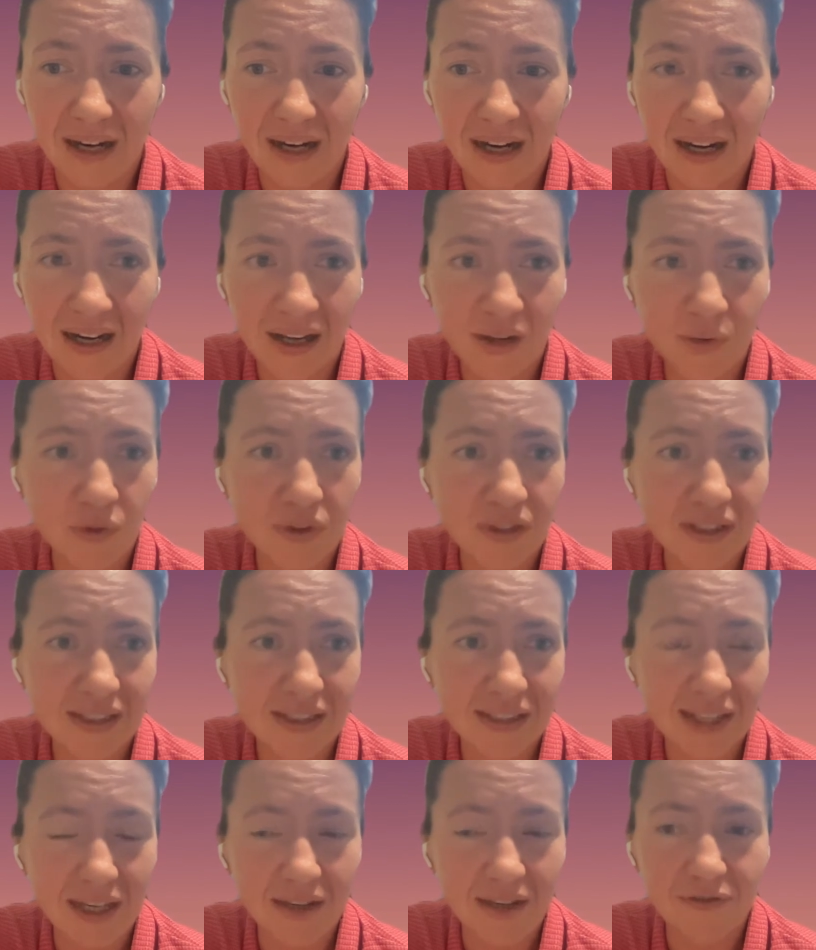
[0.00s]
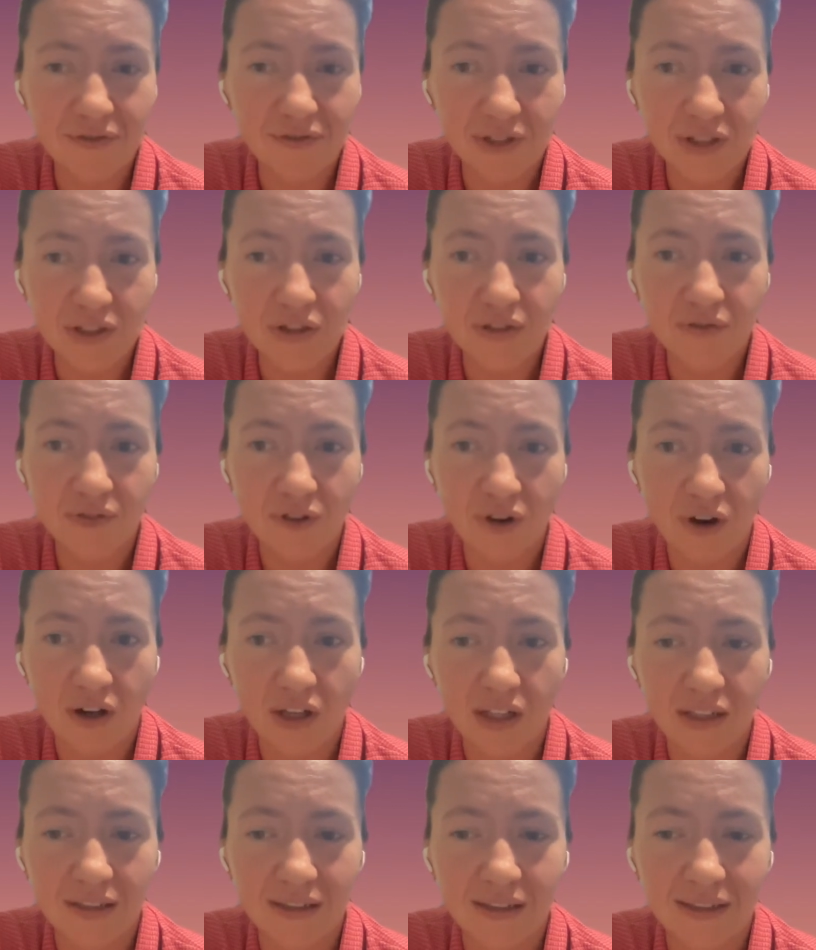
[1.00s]
I would say, first of
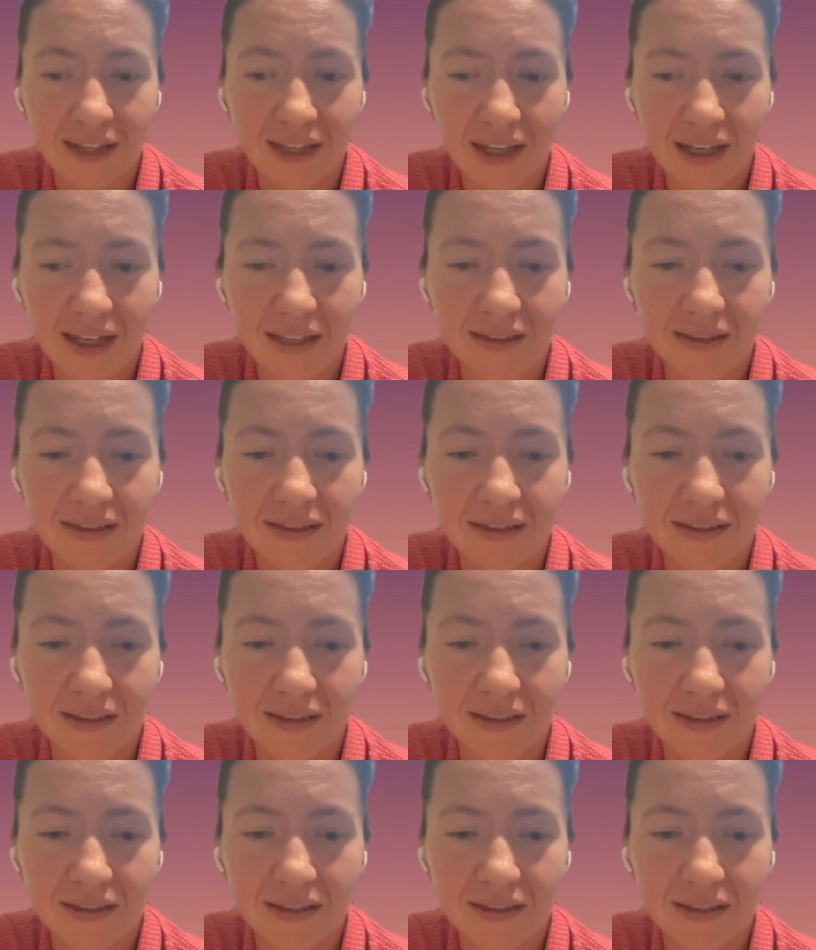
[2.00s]
all, that